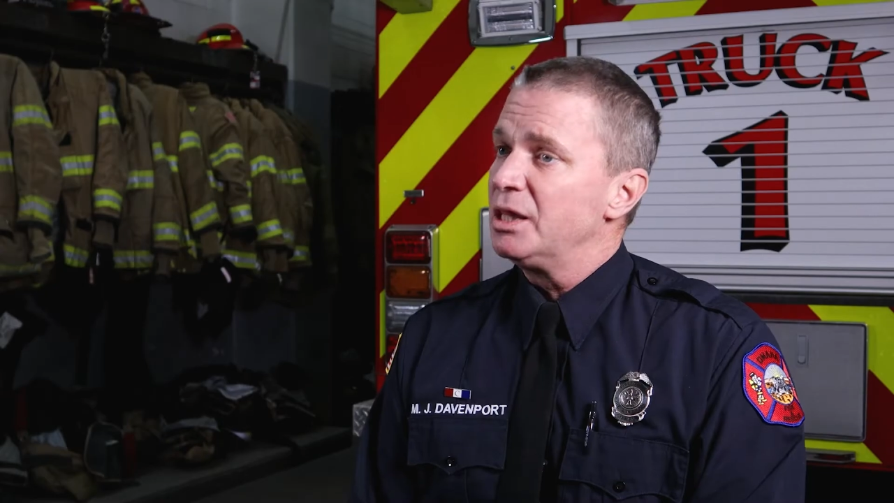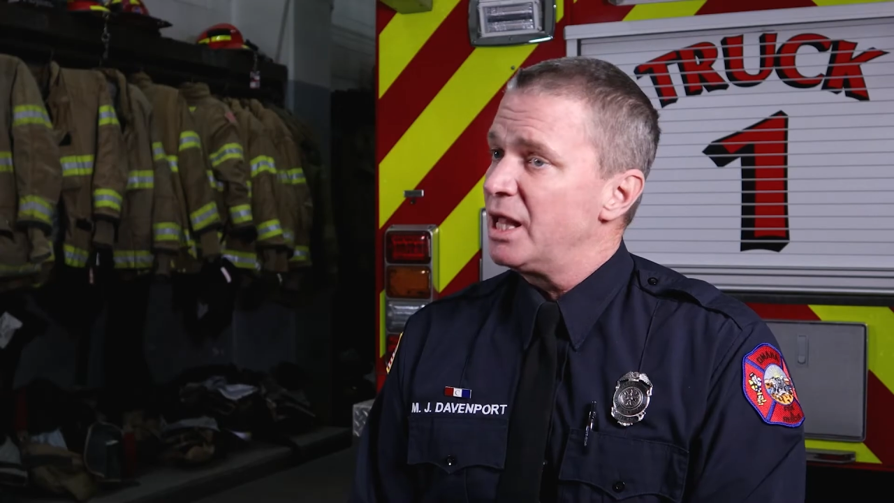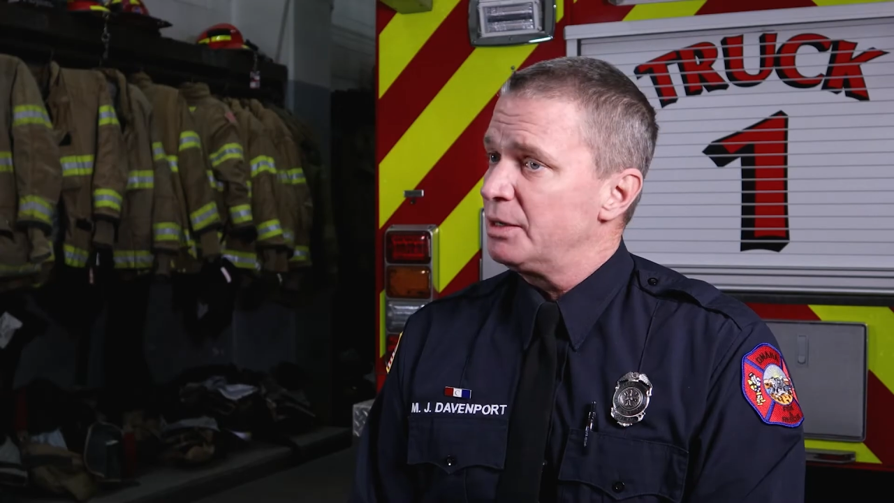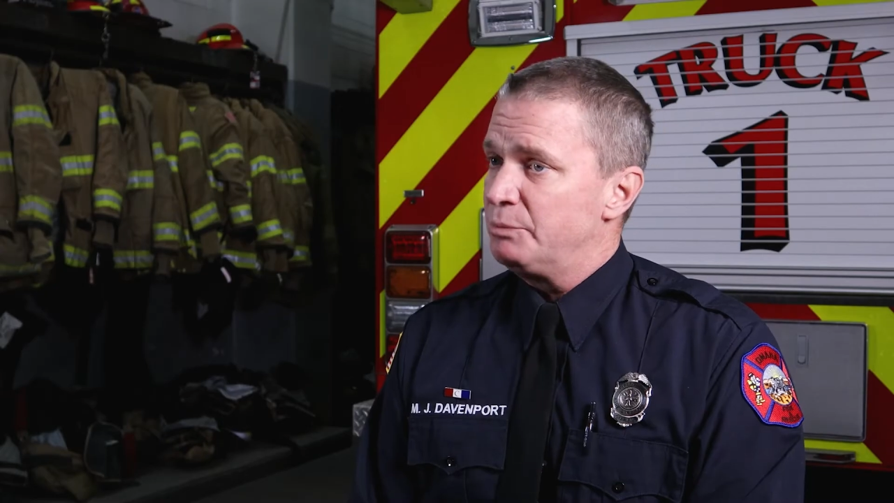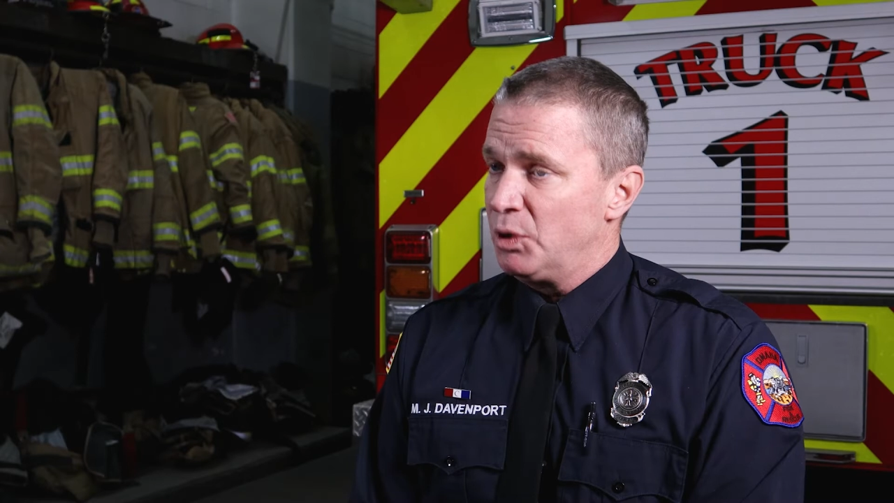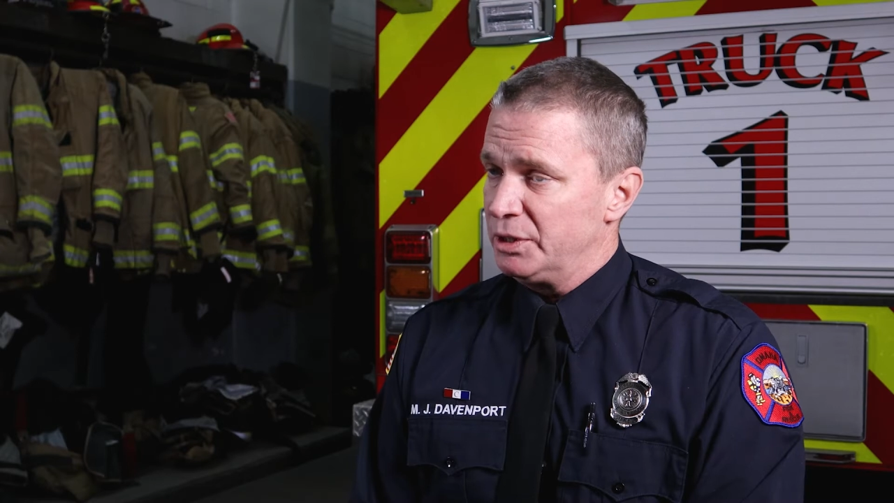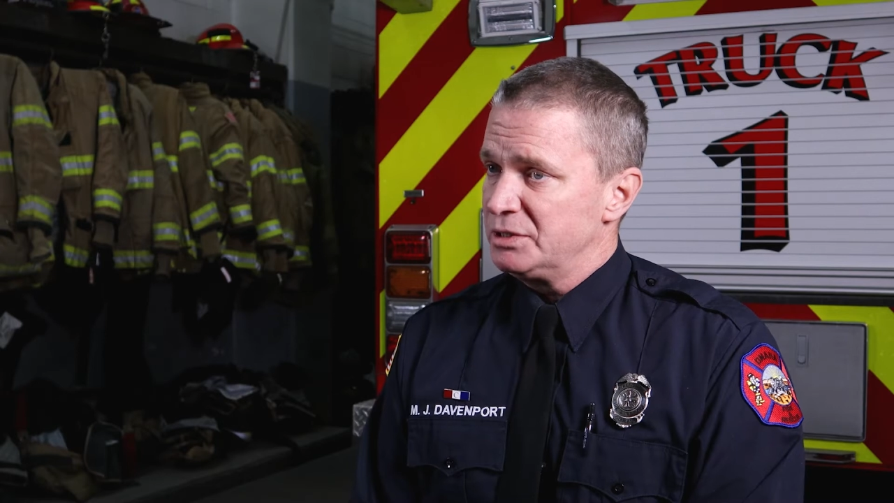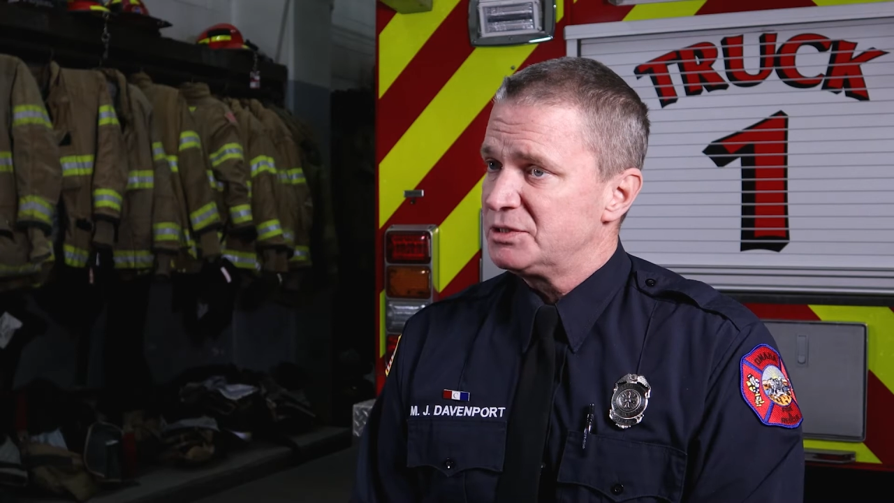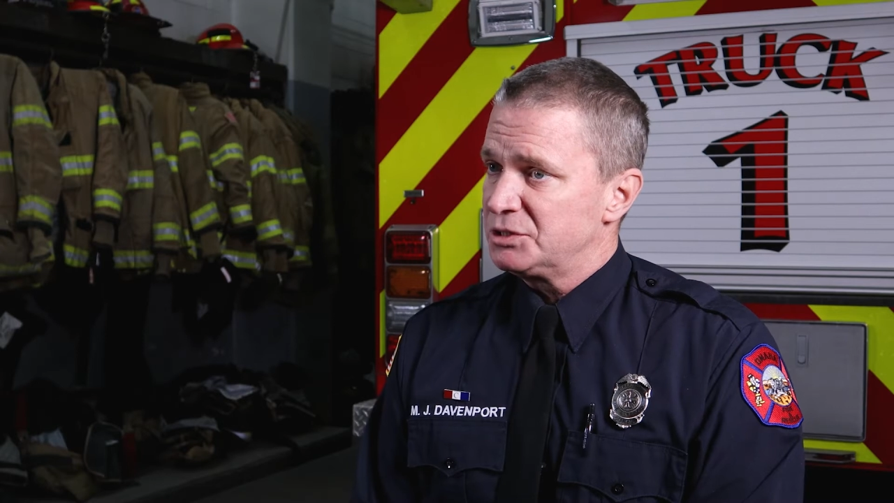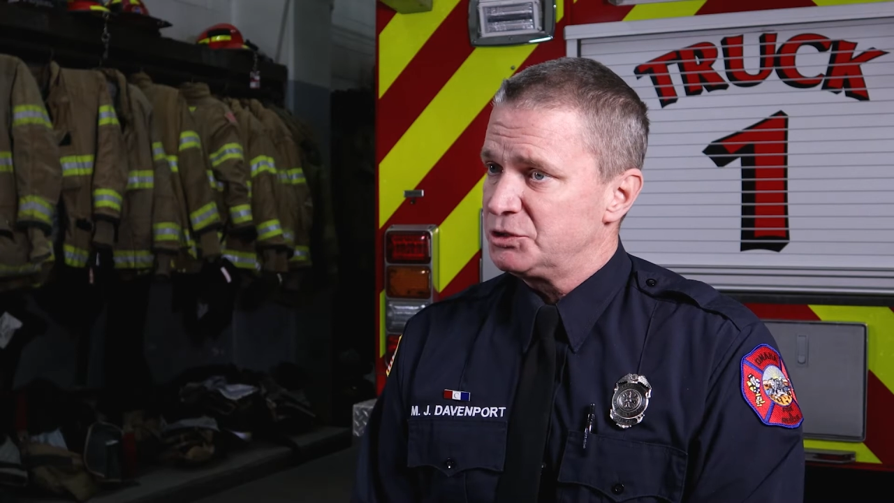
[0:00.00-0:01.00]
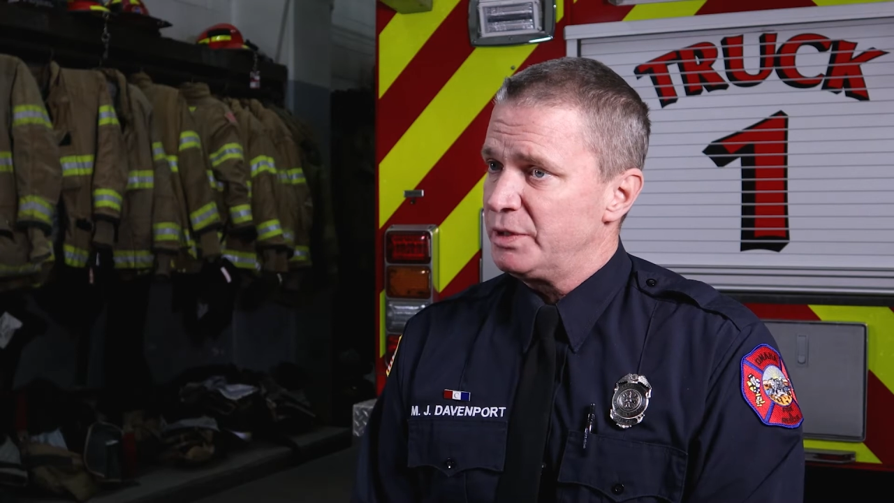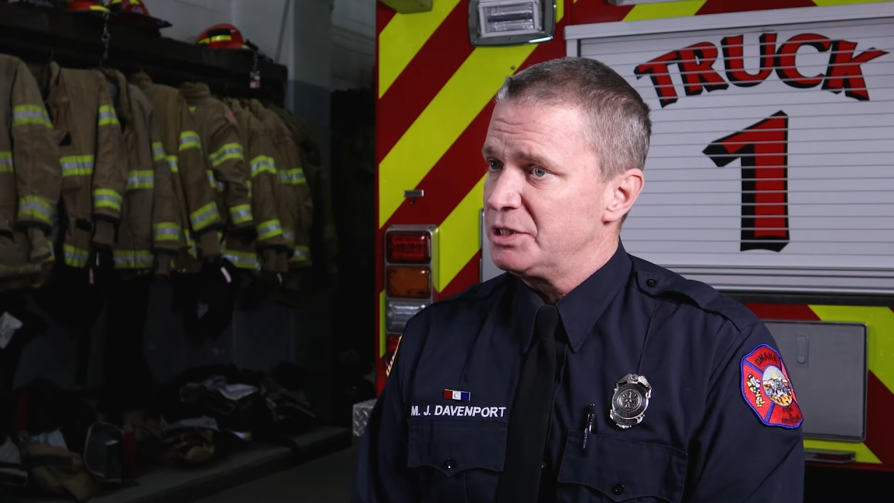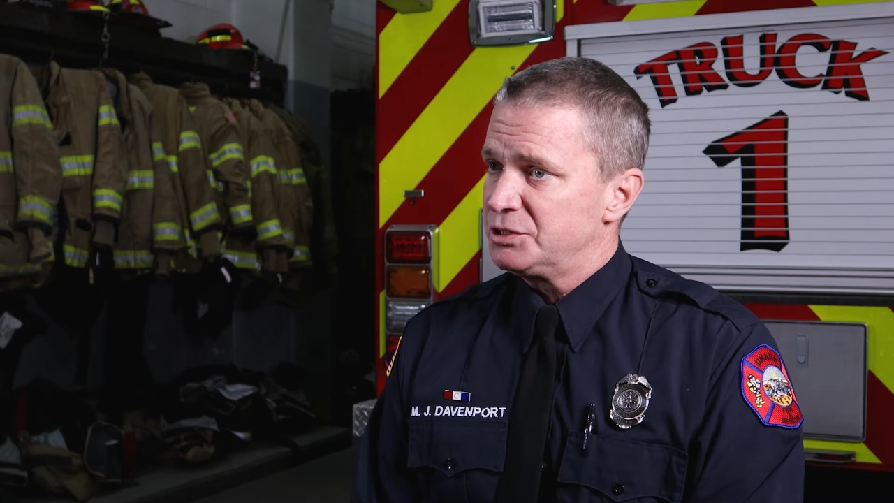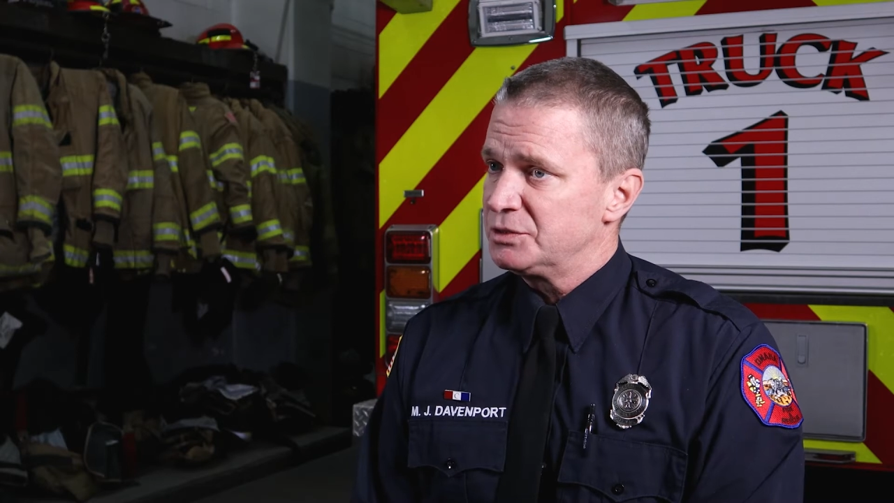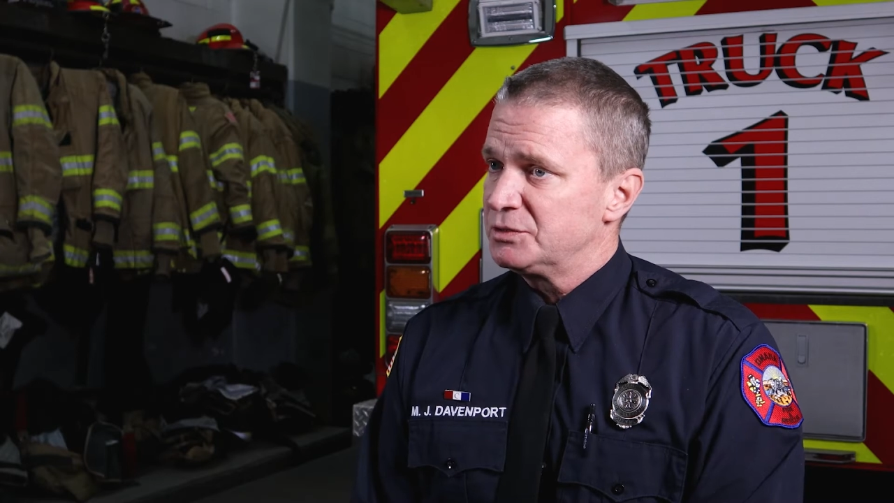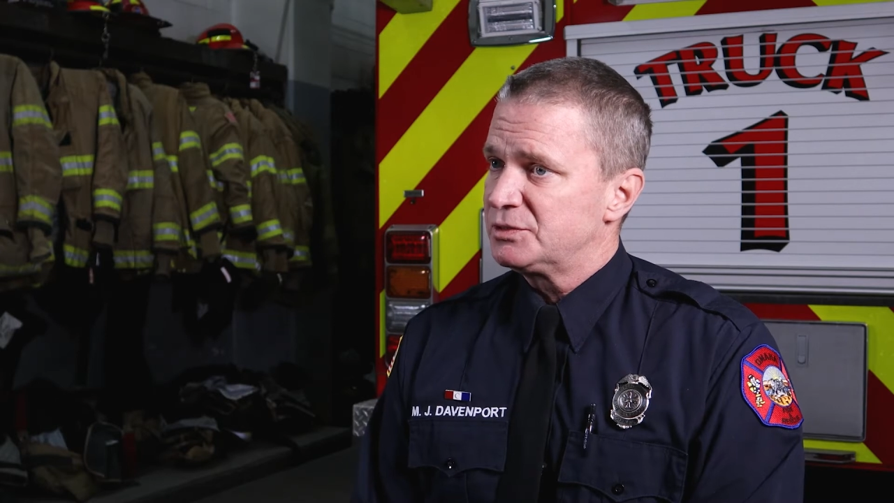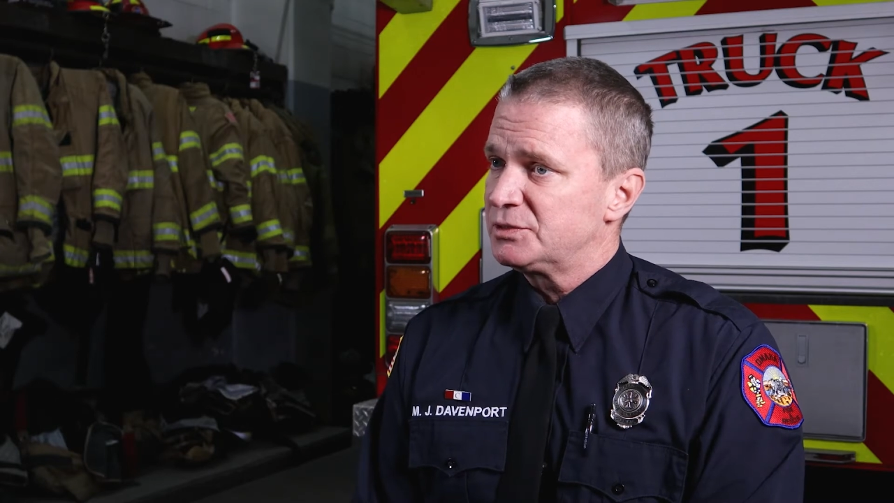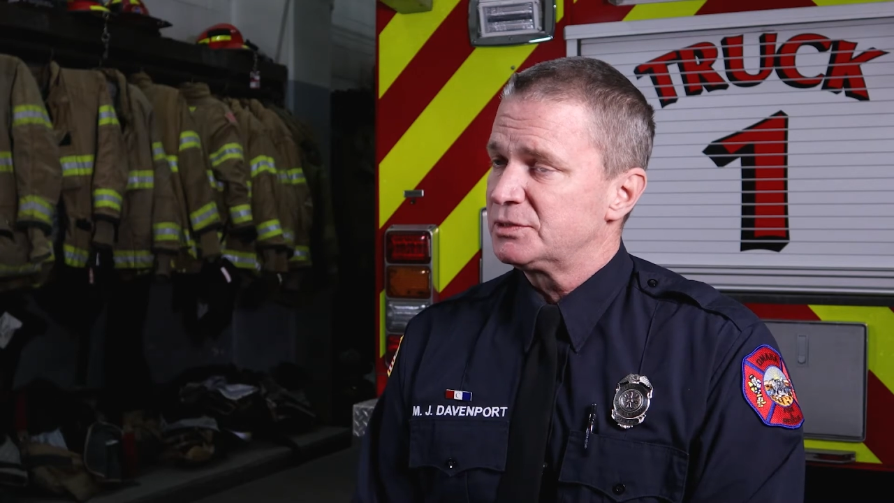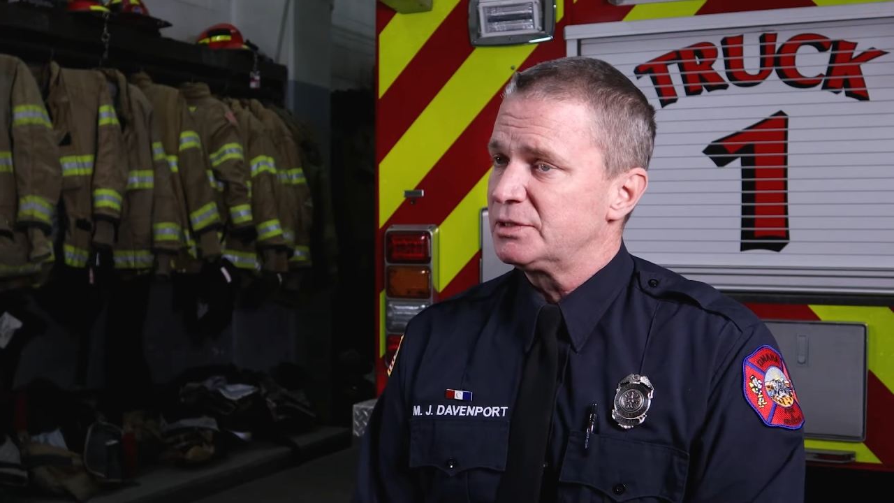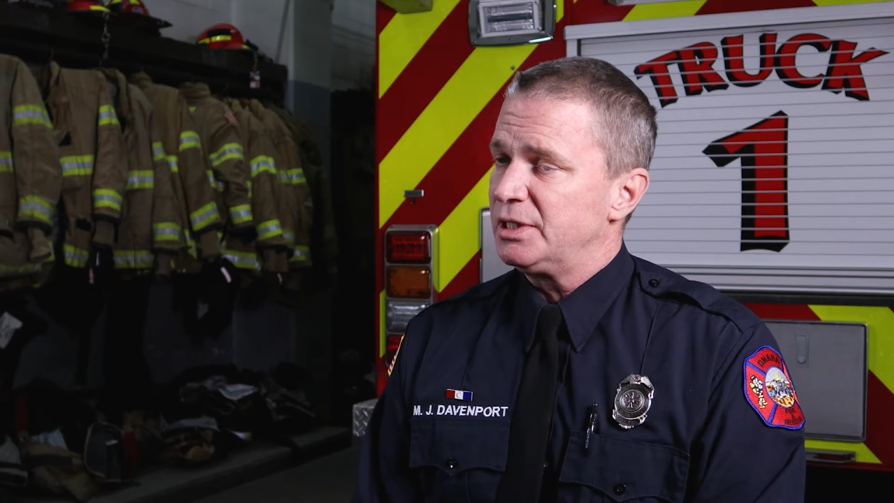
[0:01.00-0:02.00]
a lot of bullying
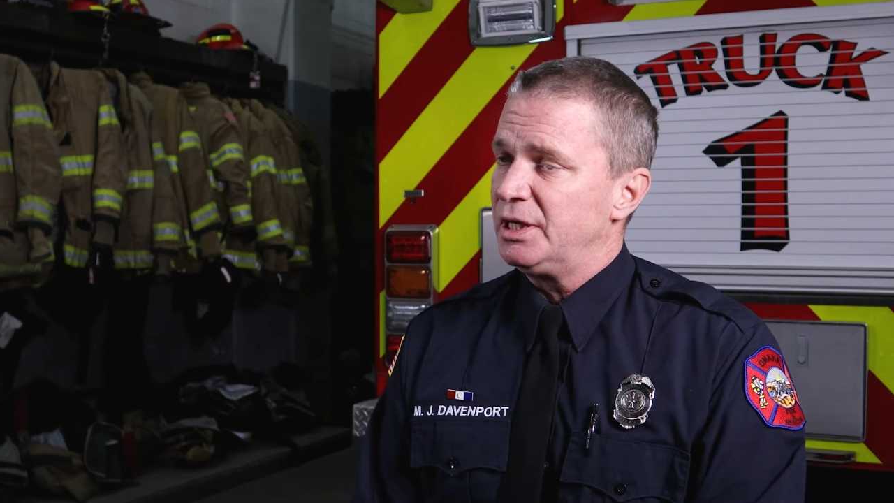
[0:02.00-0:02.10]
situations,